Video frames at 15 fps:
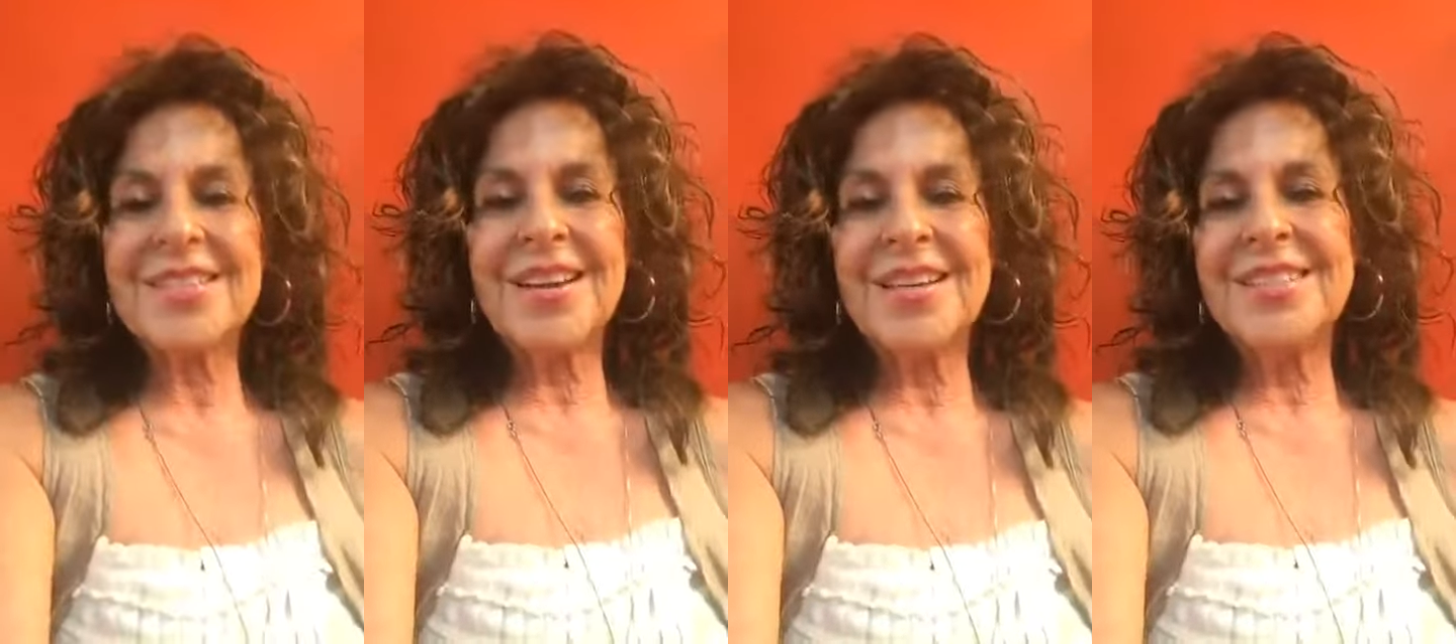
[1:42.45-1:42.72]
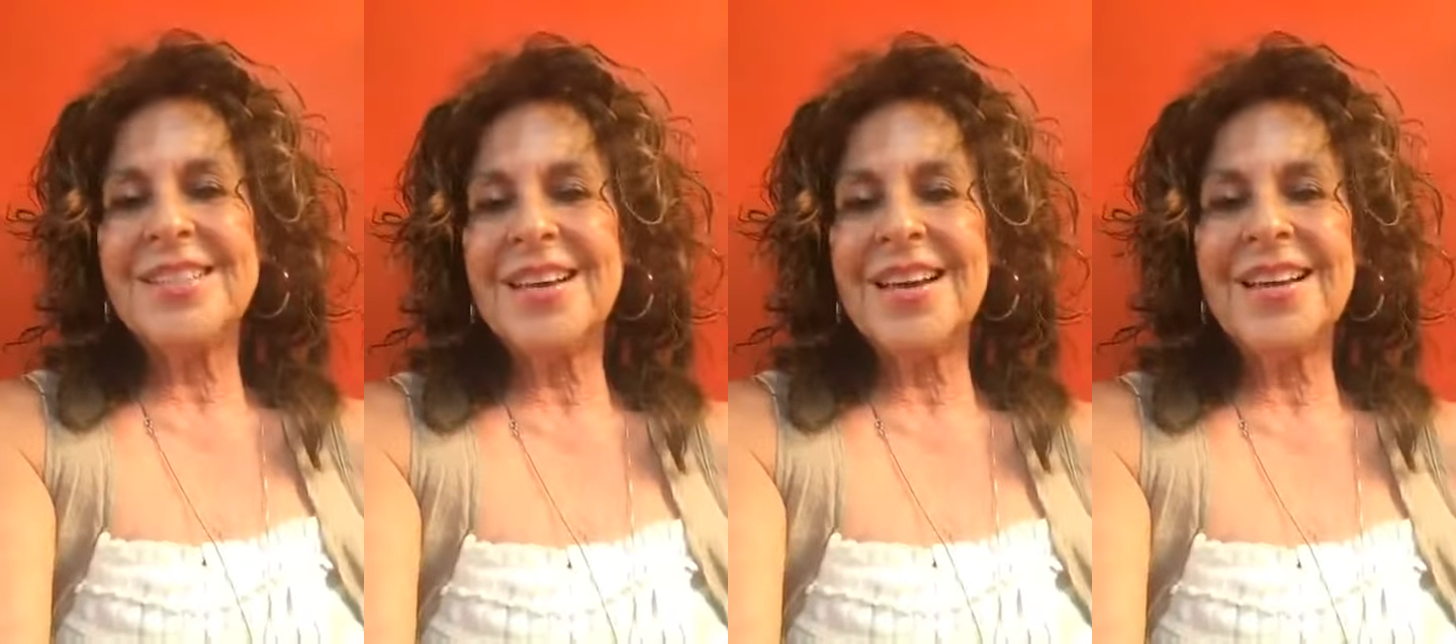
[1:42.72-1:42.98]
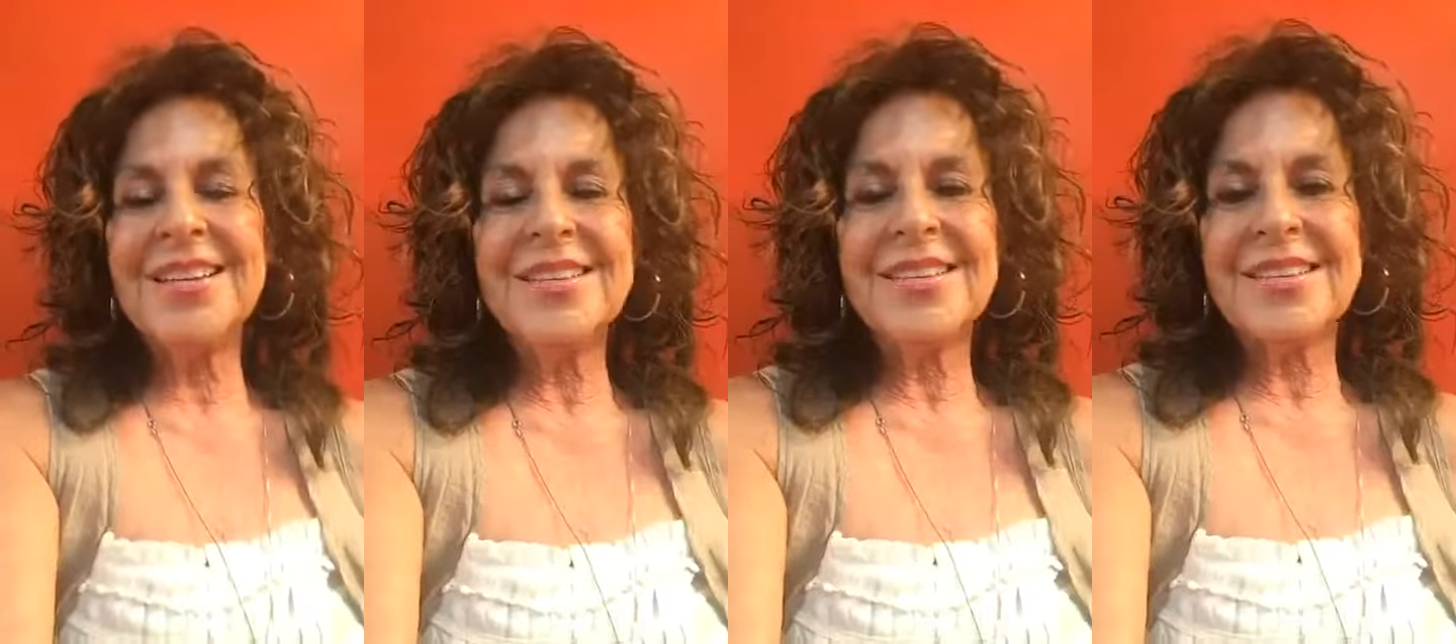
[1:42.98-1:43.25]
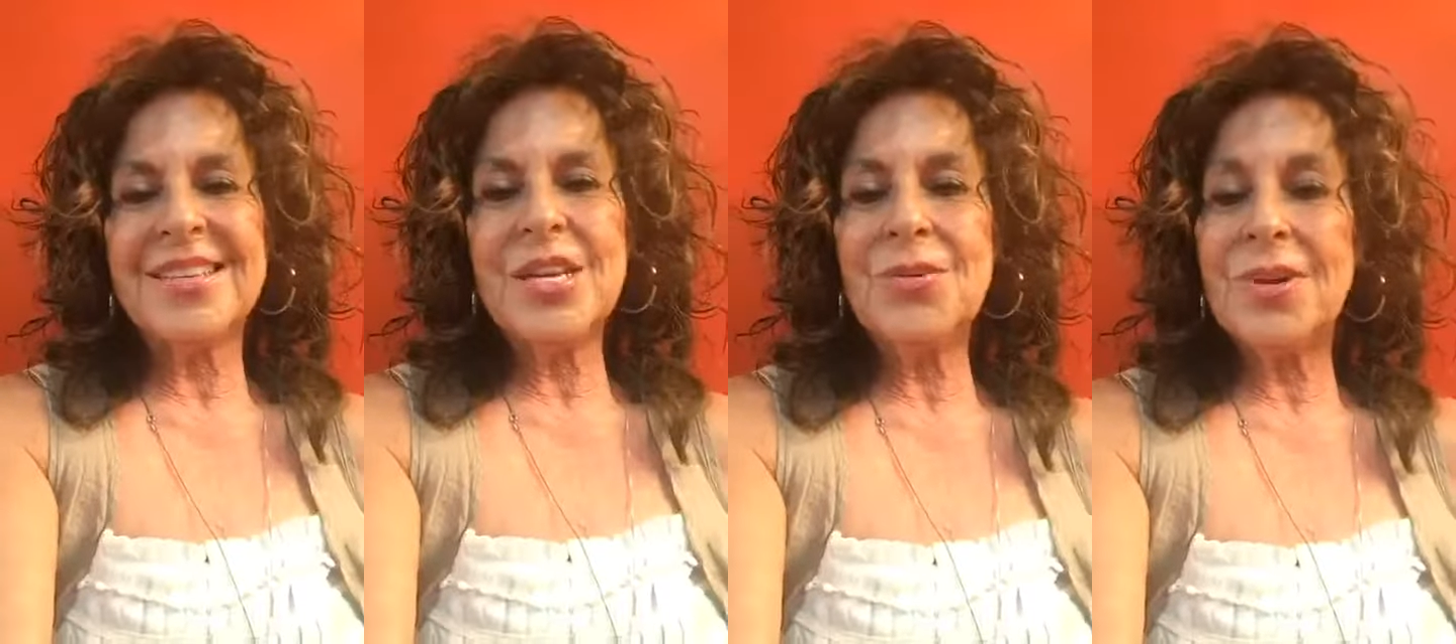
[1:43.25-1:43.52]
9
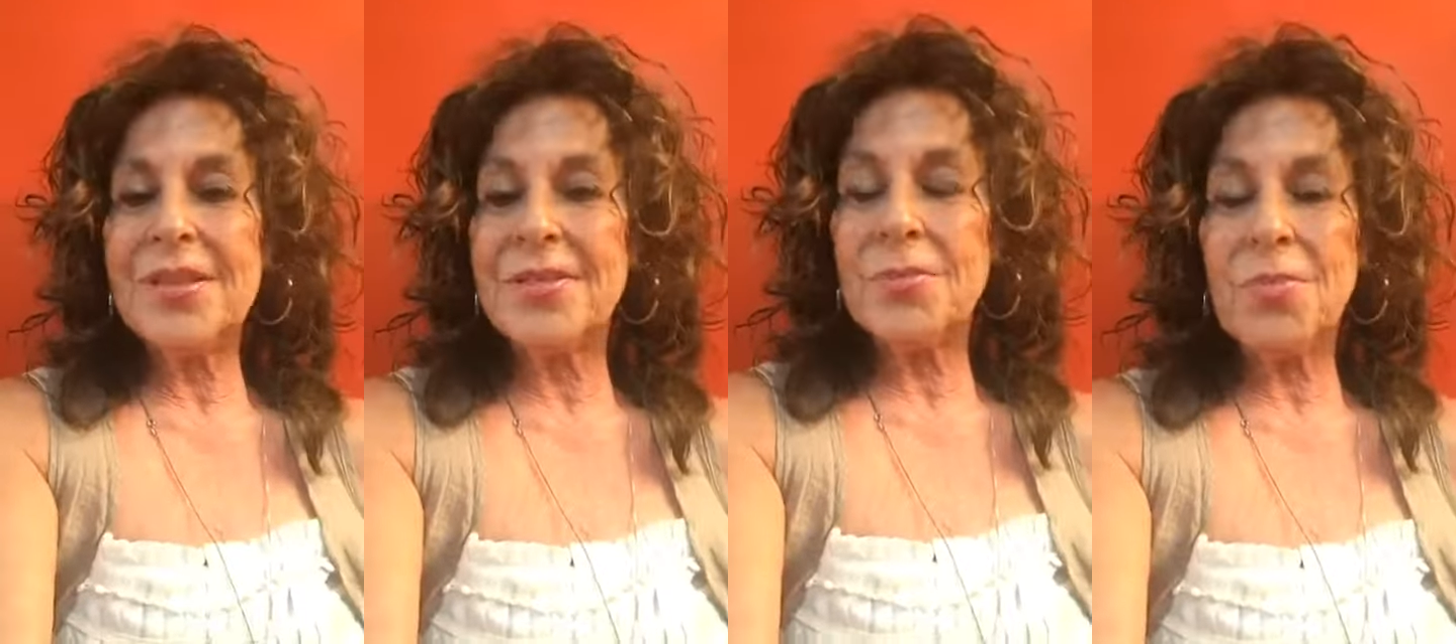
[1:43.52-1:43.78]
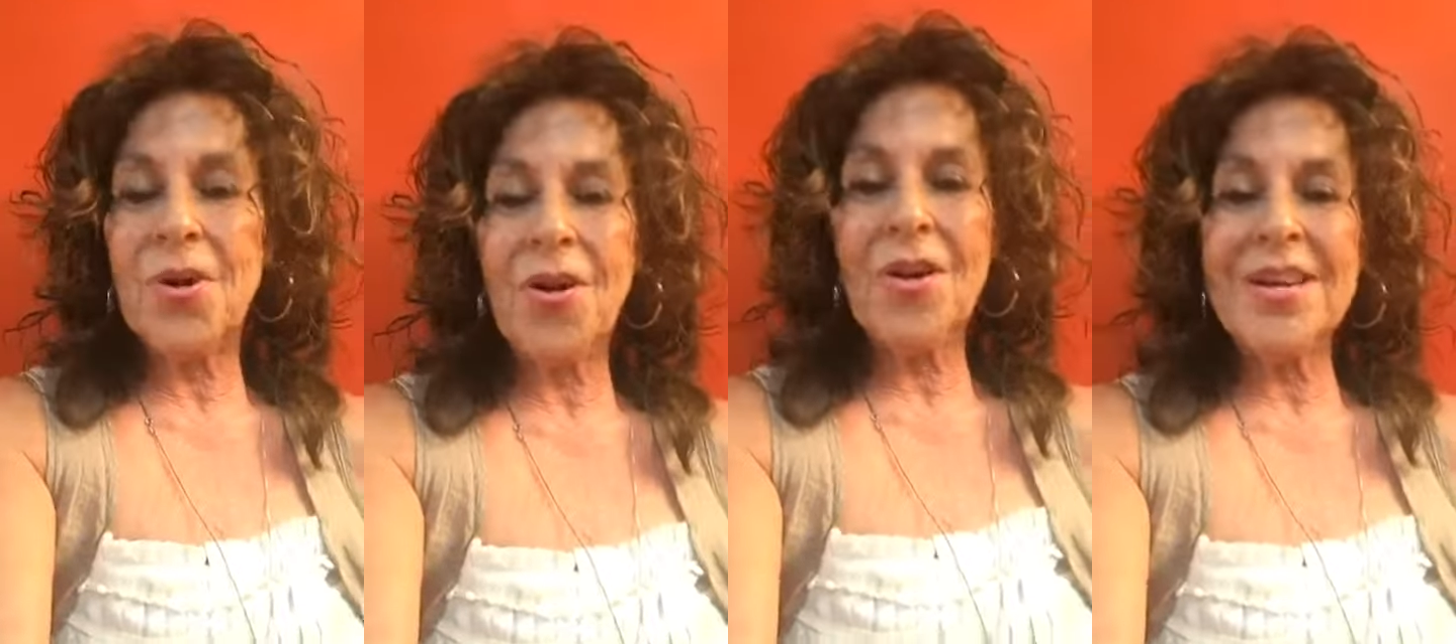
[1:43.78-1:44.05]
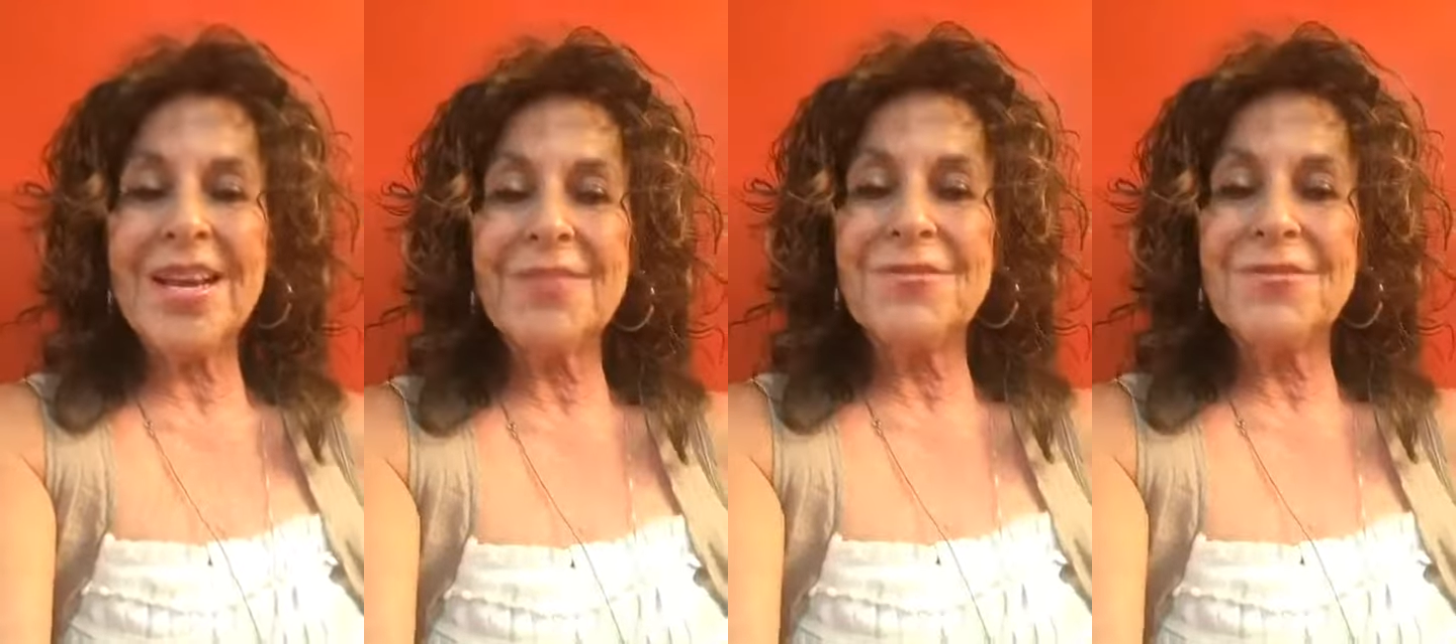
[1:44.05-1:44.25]
days, see you at the party.